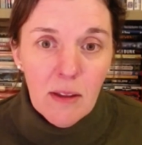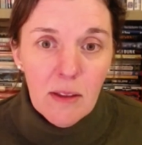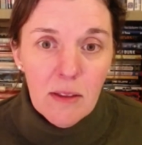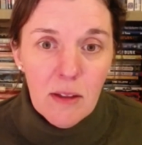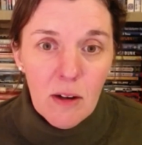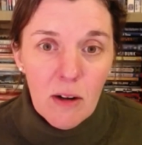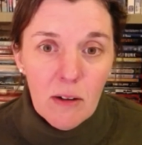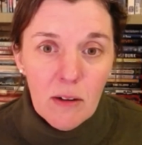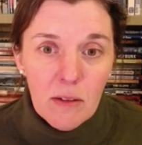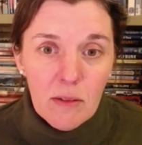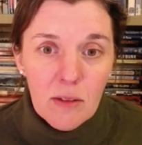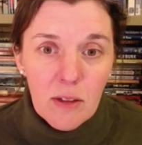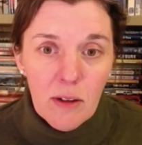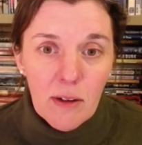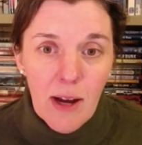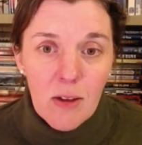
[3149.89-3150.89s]
Their
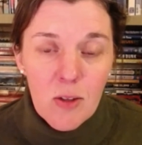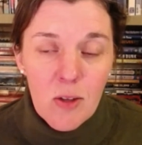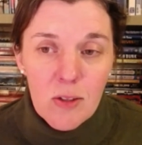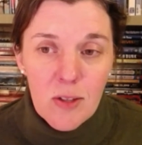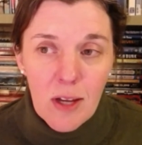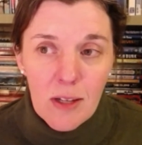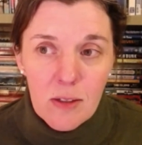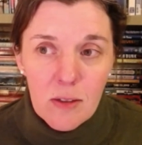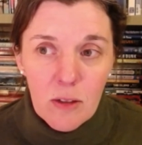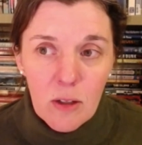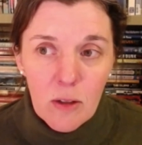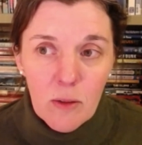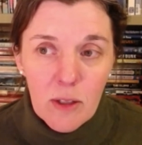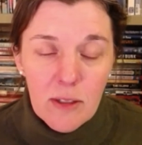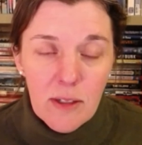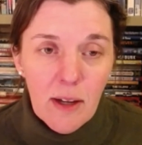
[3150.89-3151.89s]
household sizes are
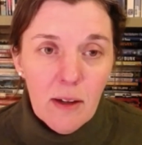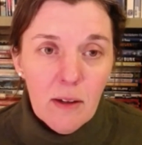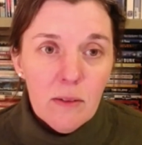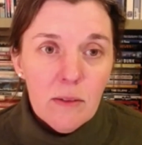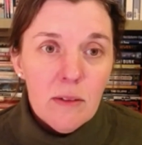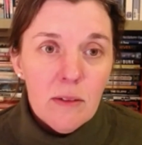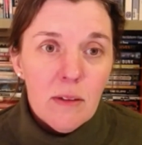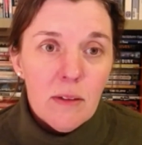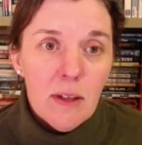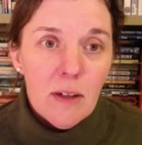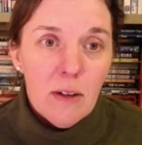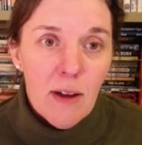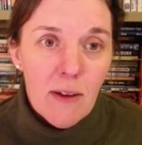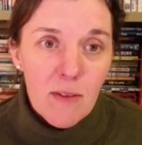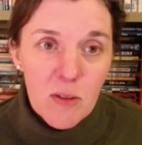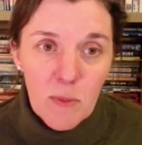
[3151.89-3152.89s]
going down. They don't
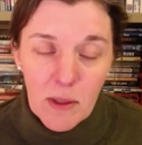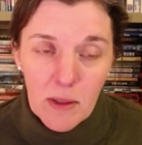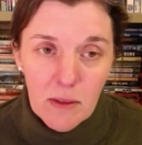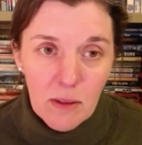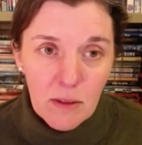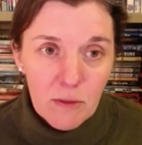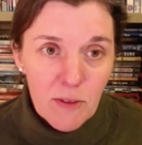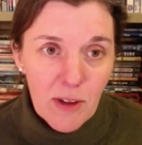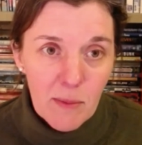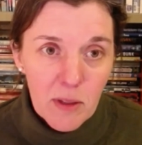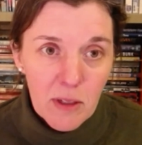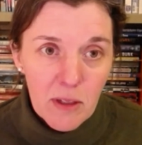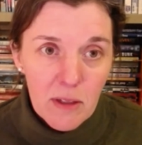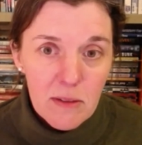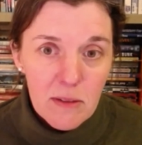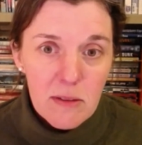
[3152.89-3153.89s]
have as many young
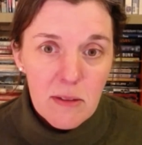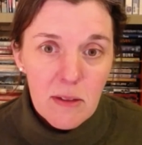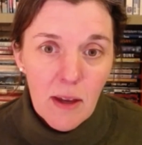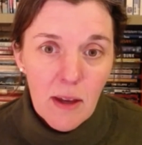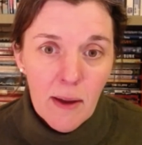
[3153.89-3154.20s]
families.